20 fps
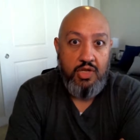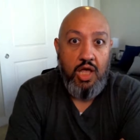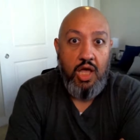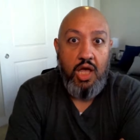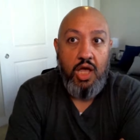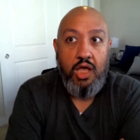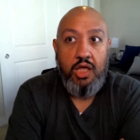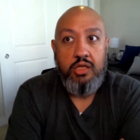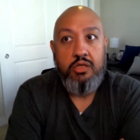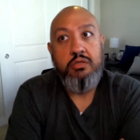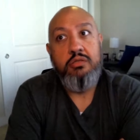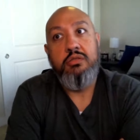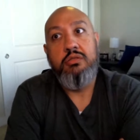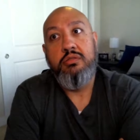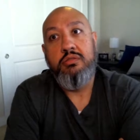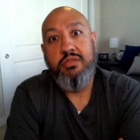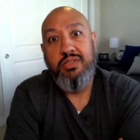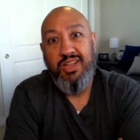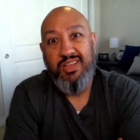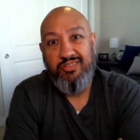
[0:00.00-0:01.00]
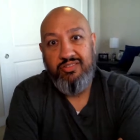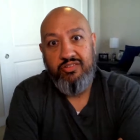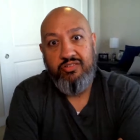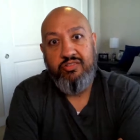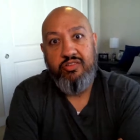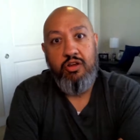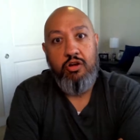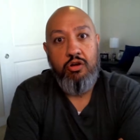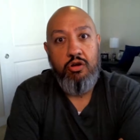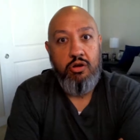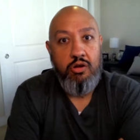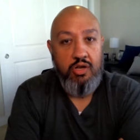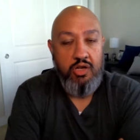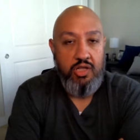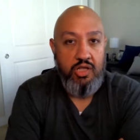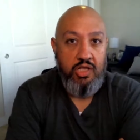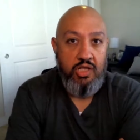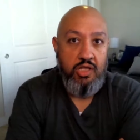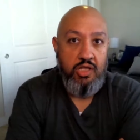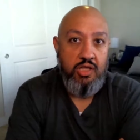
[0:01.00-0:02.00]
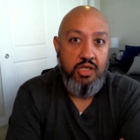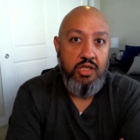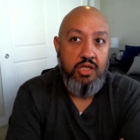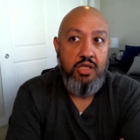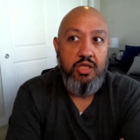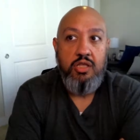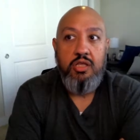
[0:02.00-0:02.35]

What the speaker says: not necessarily